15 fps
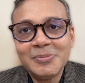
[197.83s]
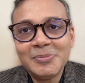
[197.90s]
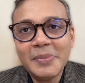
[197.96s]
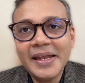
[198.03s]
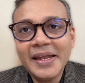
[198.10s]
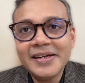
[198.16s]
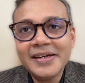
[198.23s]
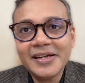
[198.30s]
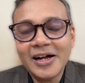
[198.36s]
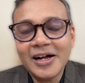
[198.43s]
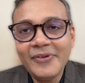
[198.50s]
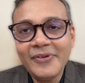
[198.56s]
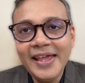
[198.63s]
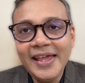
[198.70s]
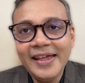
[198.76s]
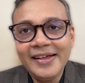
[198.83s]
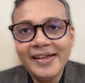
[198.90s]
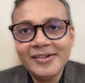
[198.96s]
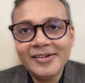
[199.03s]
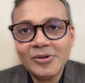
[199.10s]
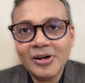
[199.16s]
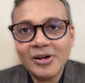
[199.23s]
minute
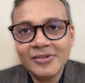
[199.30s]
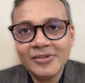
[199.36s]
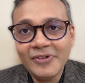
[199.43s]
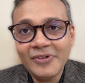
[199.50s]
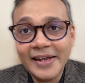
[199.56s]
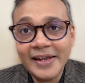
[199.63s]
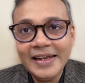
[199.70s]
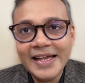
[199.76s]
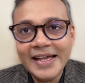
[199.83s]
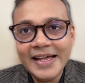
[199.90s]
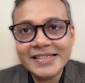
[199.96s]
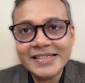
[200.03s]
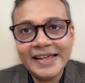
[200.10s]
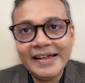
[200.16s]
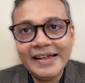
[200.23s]
away on finalizing,